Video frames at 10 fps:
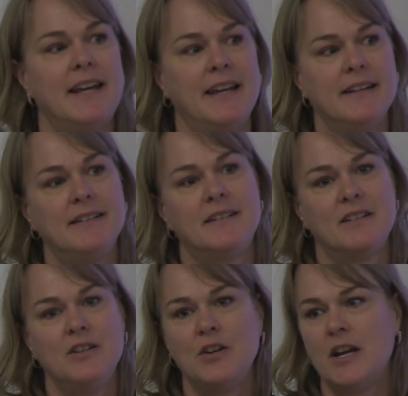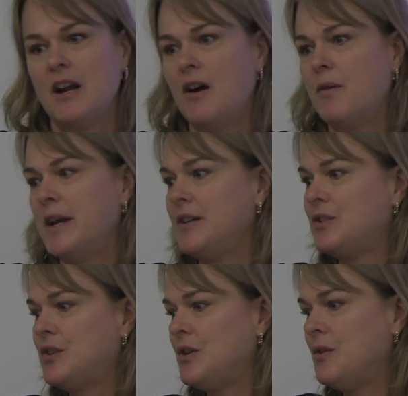kids, you can
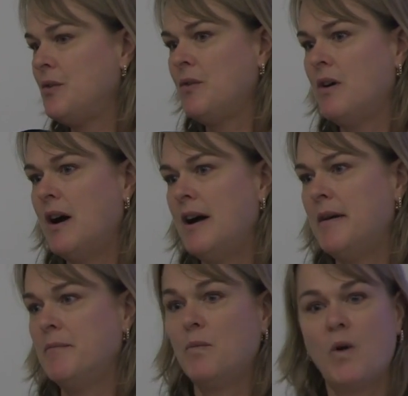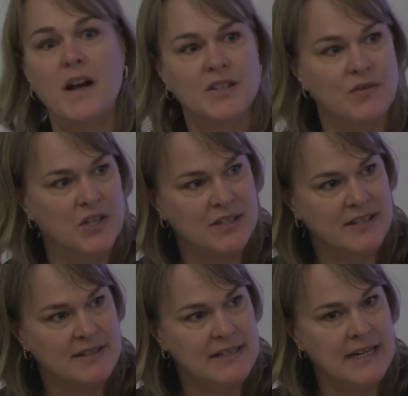always do um, wants
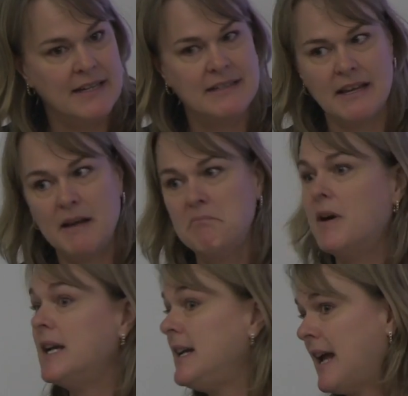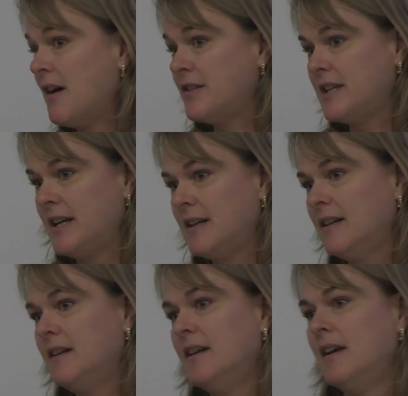versus needs and money
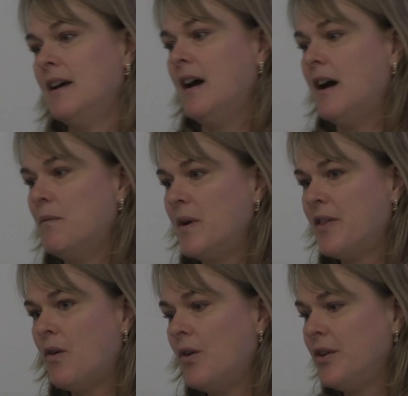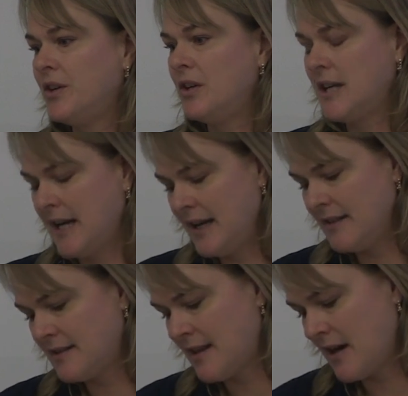counting. Um, with older
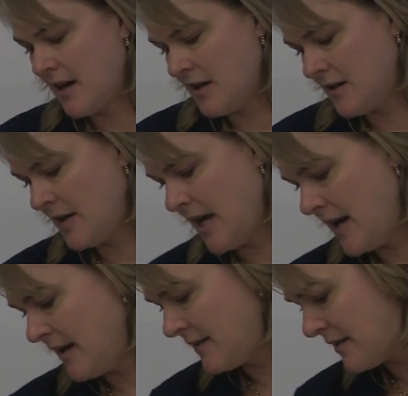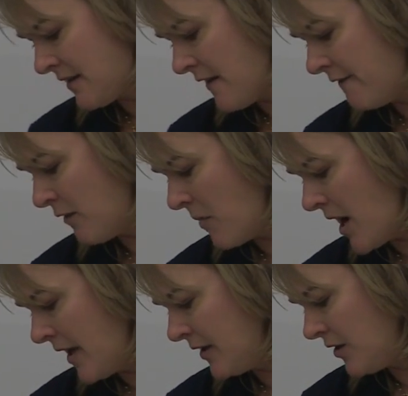kids, there is the
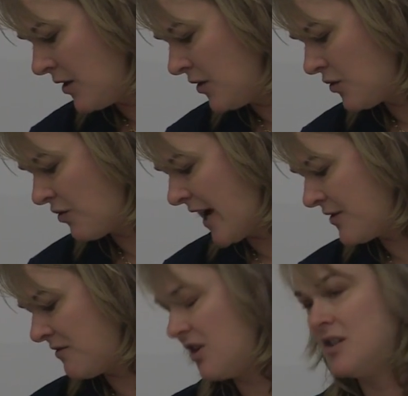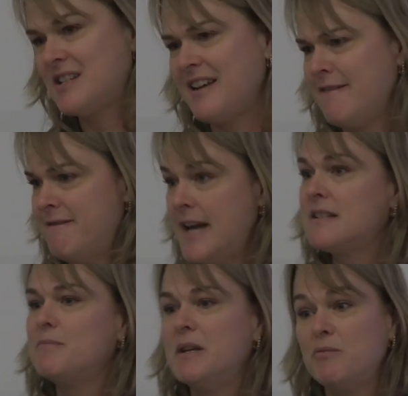Vermont treasurer's
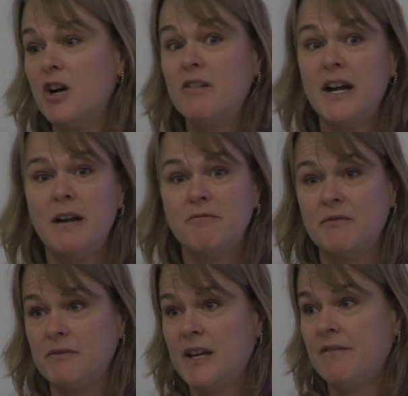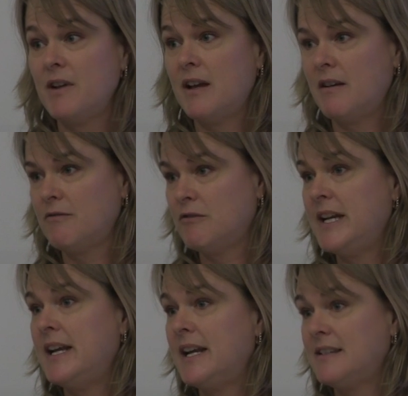investment program, and
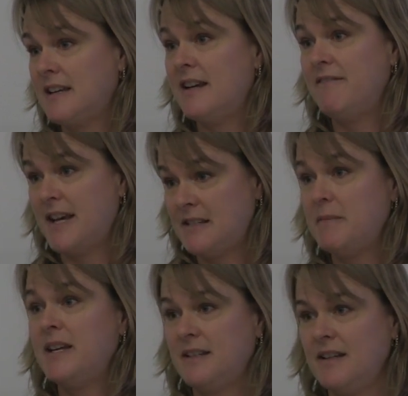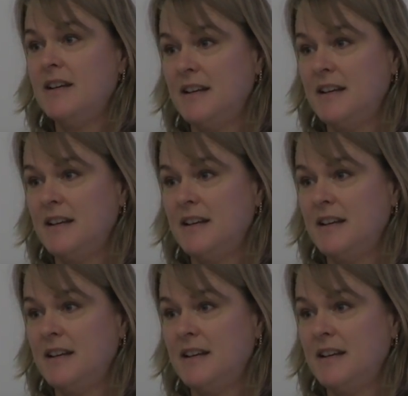reading is an investment.